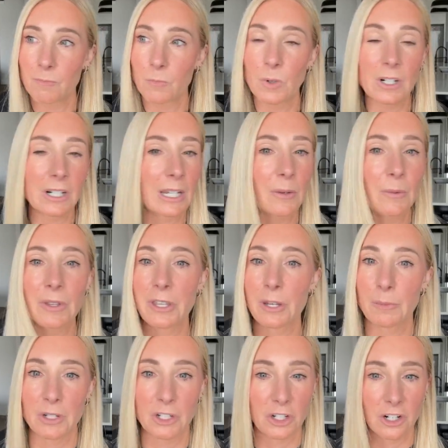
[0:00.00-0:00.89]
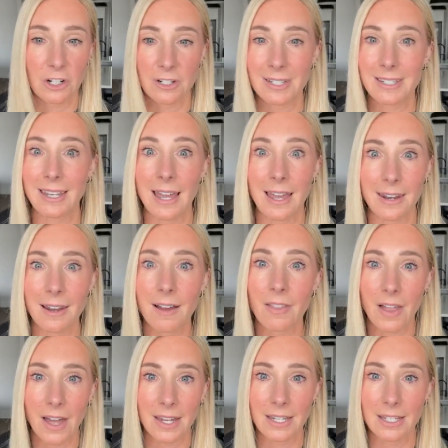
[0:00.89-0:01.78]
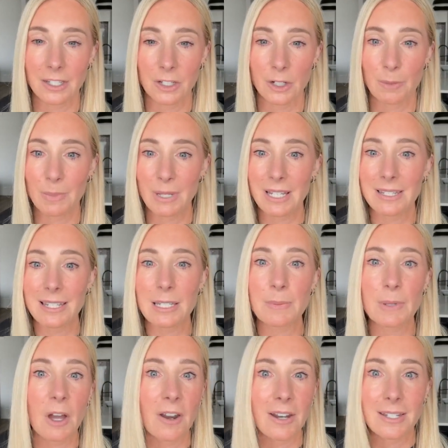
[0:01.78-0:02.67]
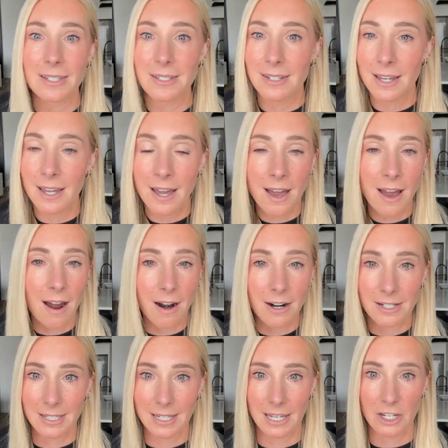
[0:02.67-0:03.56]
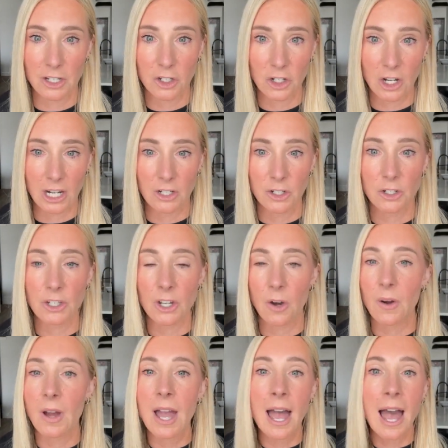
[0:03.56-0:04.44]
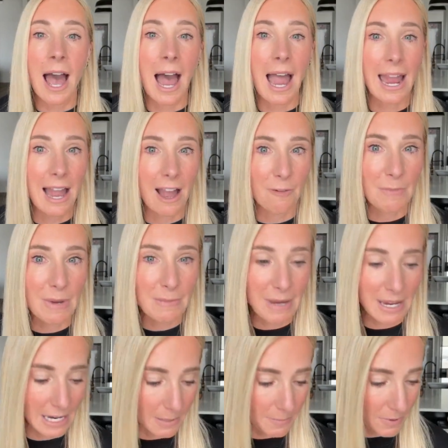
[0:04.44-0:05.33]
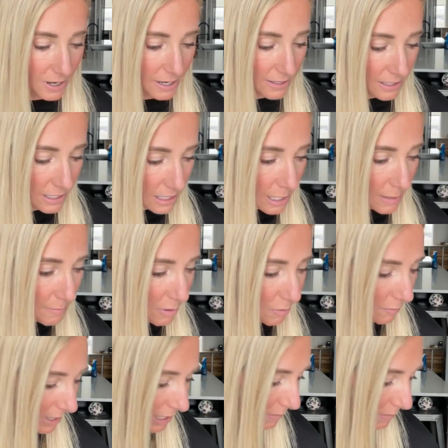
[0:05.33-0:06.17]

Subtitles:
working with your mature skin a lot easier, because let's be honest, our skin has changed. So I have my makeup on, but